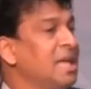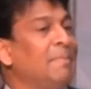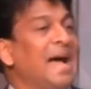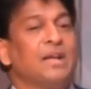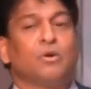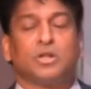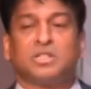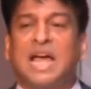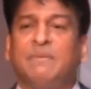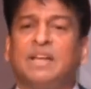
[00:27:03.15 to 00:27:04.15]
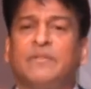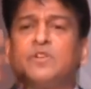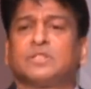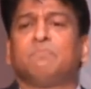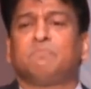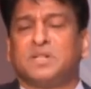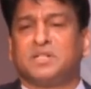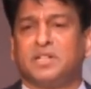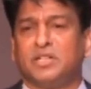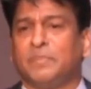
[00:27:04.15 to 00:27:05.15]
they buy goods, I will give you some
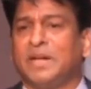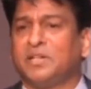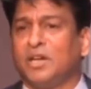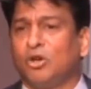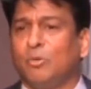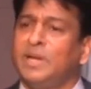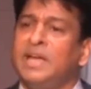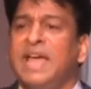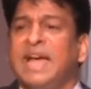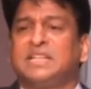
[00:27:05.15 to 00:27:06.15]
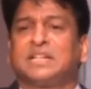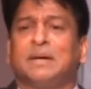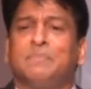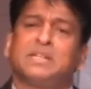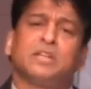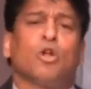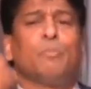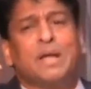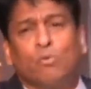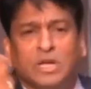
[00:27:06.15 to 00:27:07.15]
percentage of that turnover as a commission or
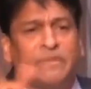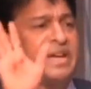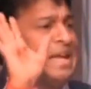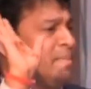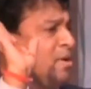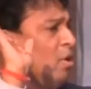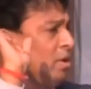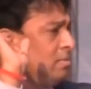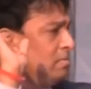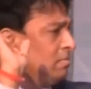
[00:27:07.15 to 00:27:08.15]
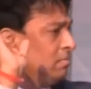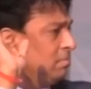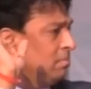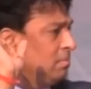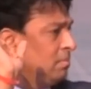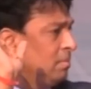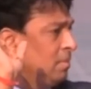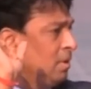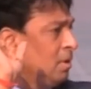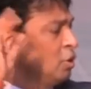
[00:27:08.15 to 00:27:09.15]
by whatever name called.
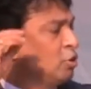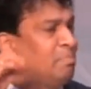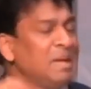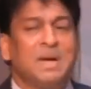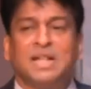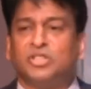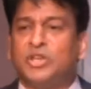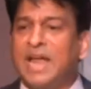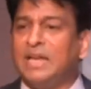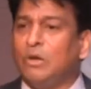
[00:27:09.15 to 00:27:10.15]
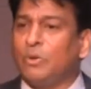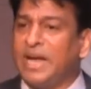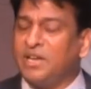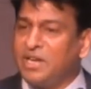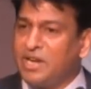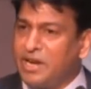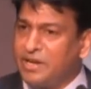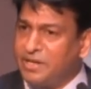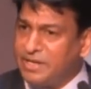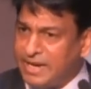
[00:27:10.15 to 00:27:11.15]
So Bimal Jain, located
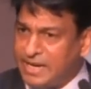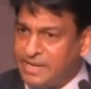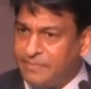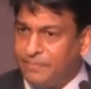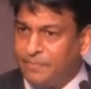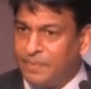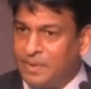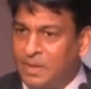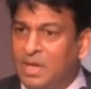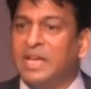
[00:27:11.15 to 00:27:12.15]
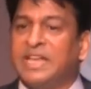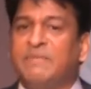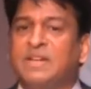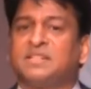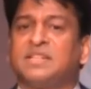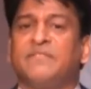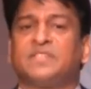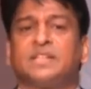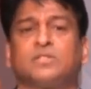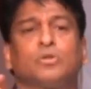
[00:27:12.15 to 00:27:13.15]
in Delhi, giving
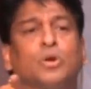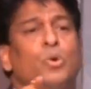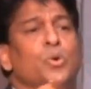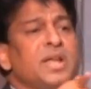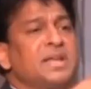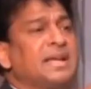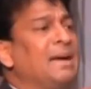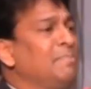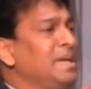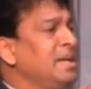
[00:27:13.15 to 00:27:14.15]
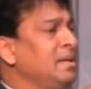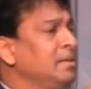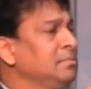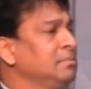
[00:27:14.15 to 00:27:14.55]
services to the Korean company.